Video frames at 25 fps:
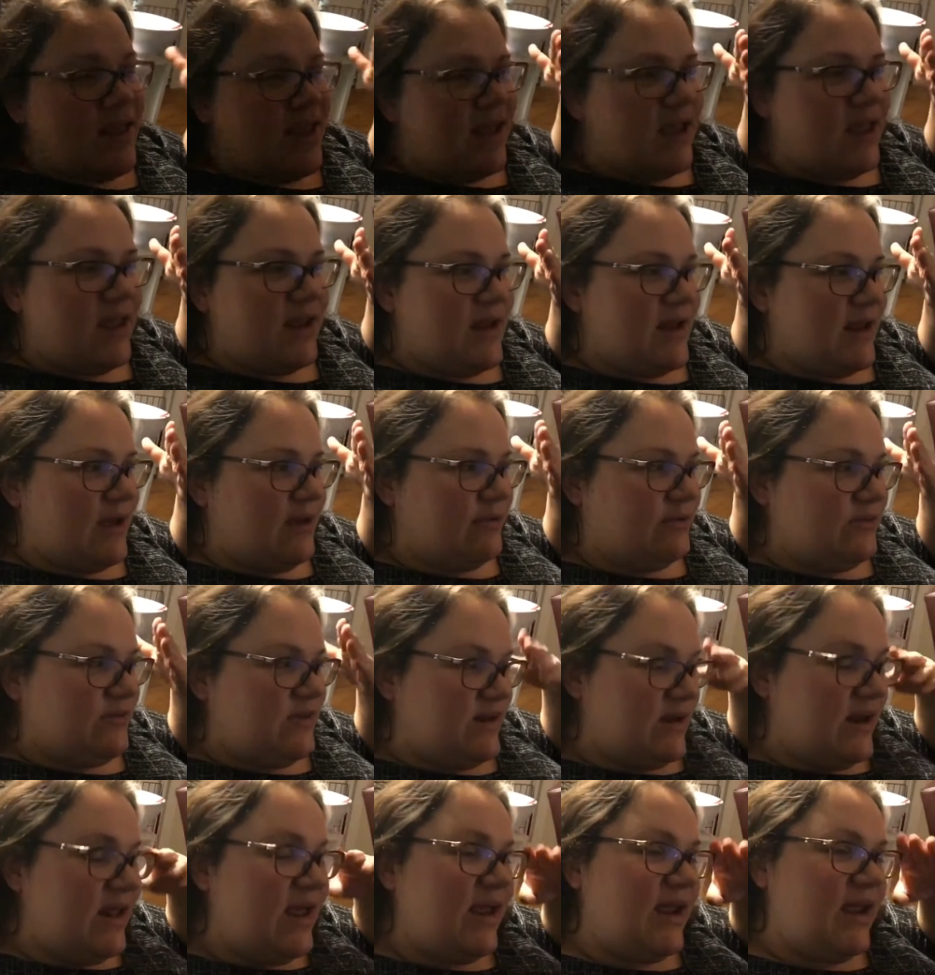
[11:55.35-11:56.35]
And now
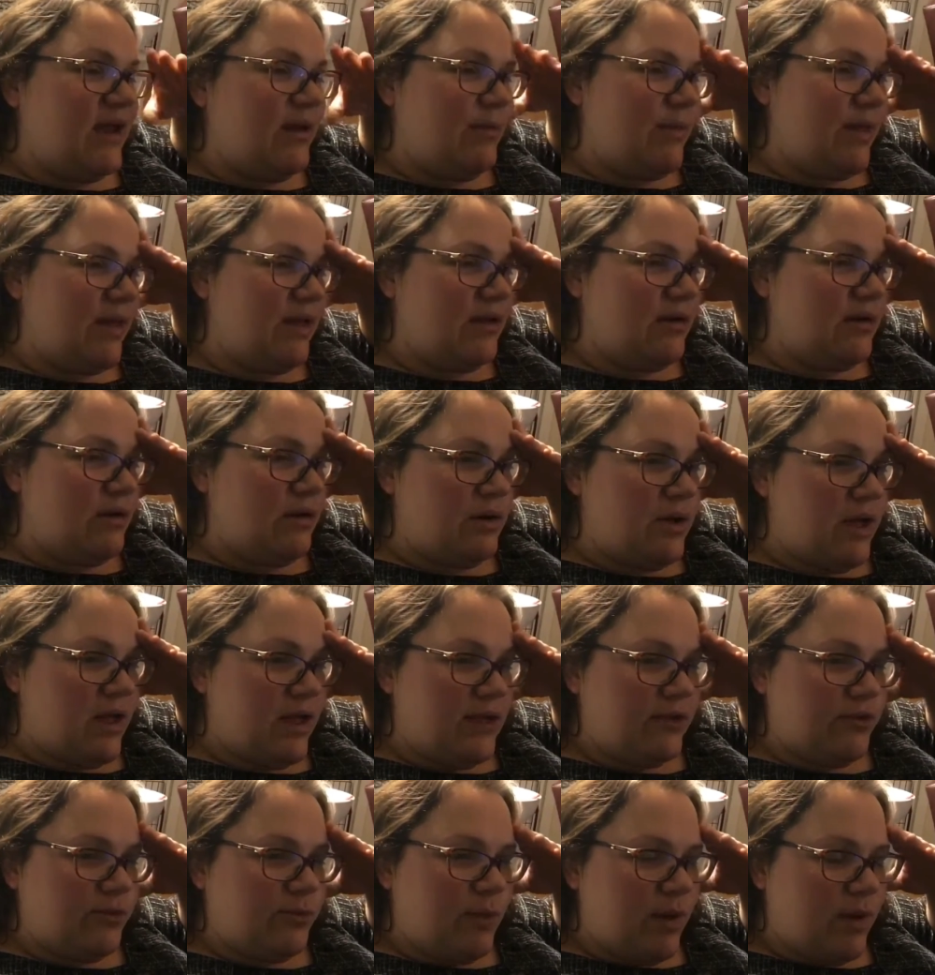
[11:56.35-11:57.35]
tonight, I'm like, okay,
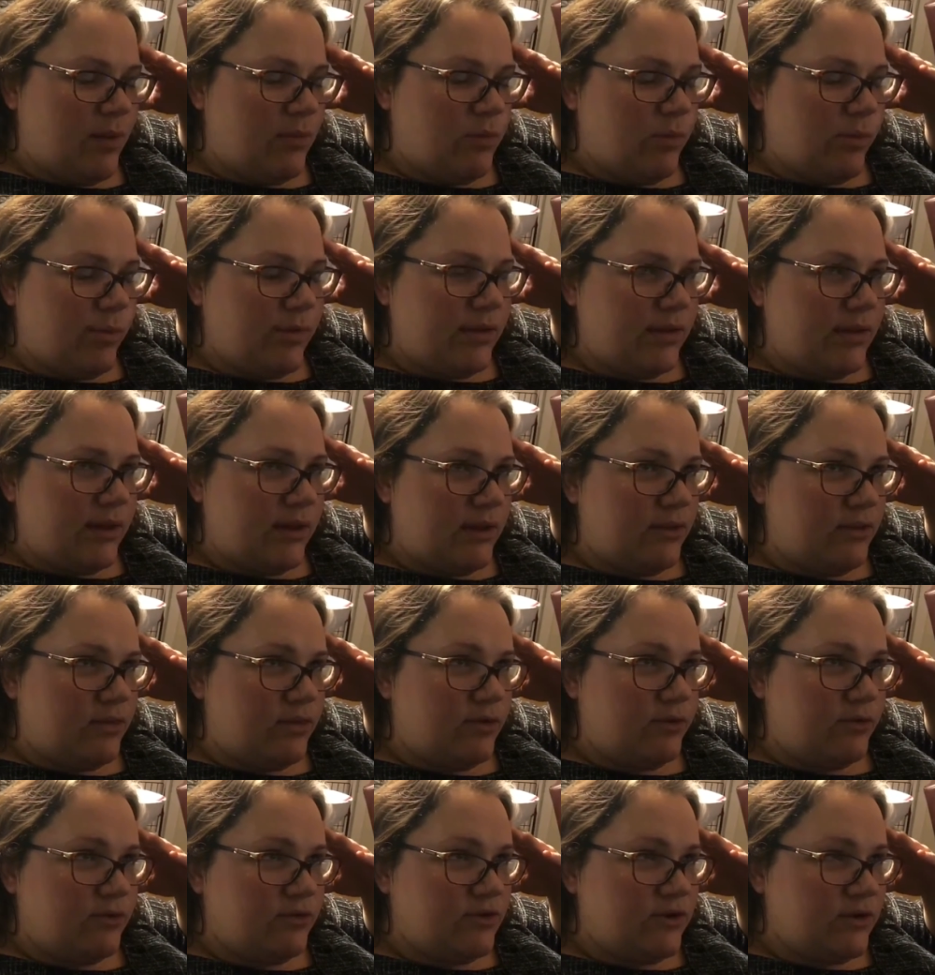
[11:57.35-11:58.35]
it's probably like
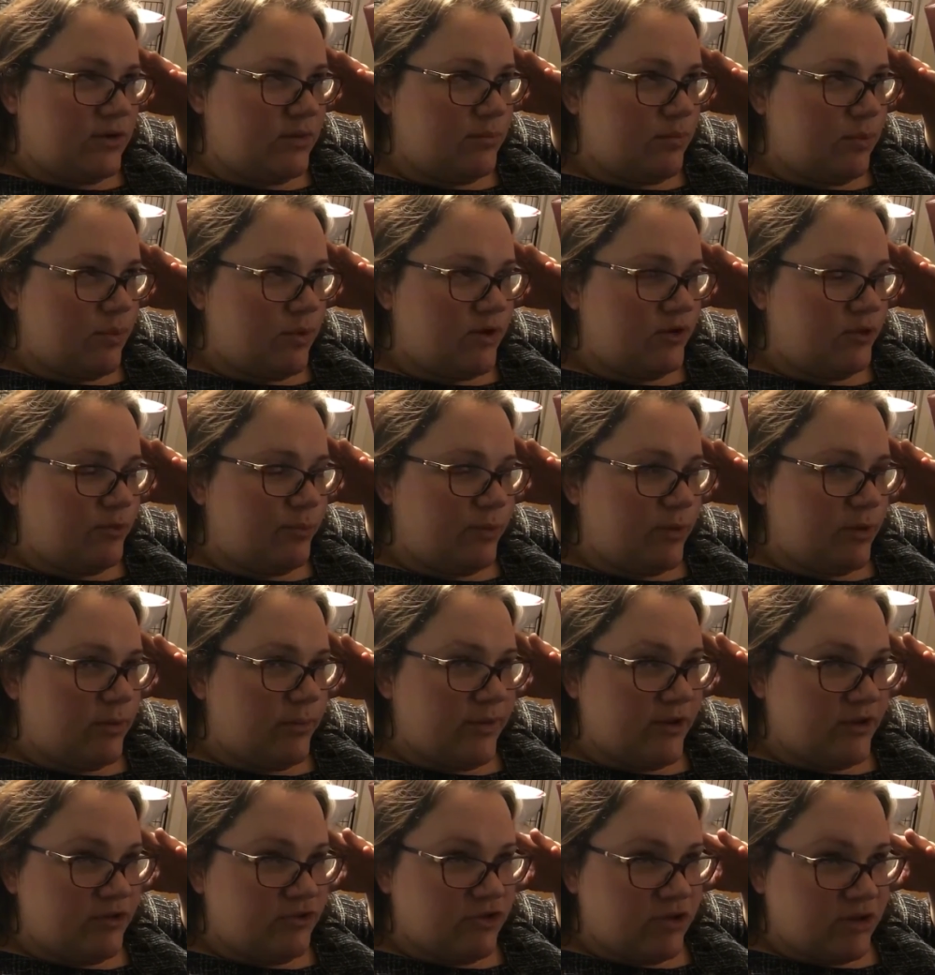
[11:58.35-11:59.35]
13 points per
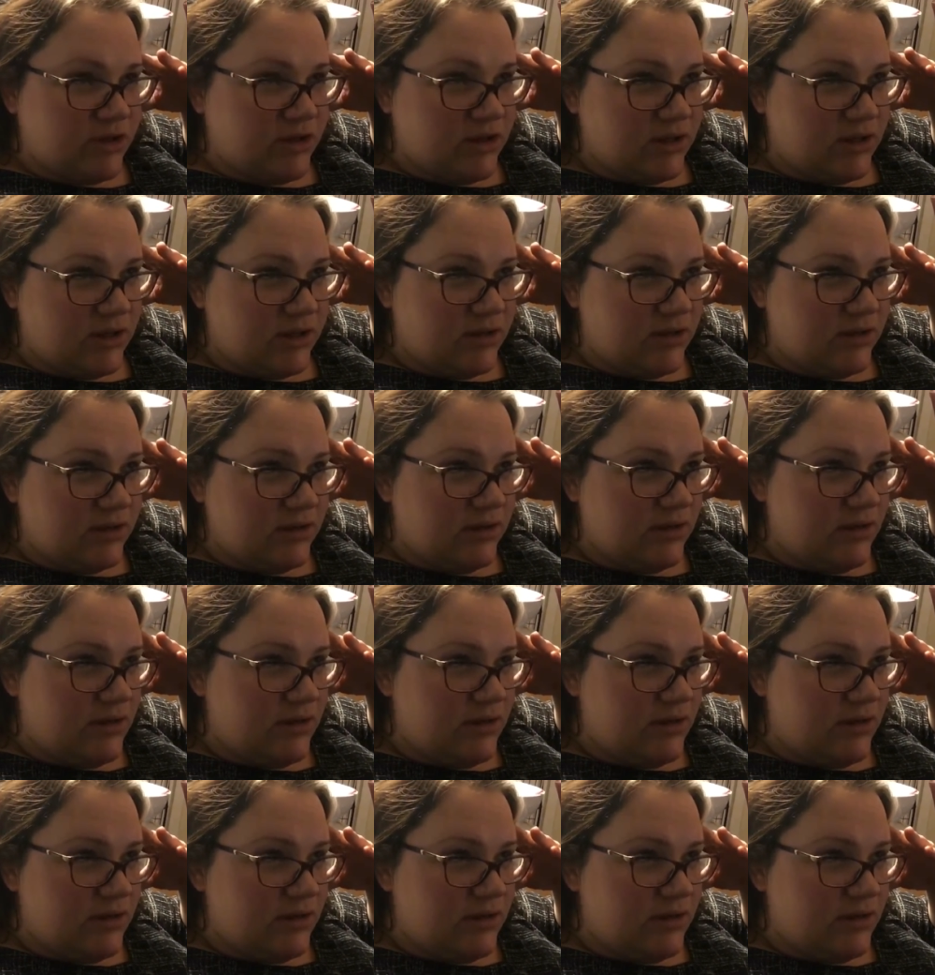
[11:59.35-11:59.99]
McChicken.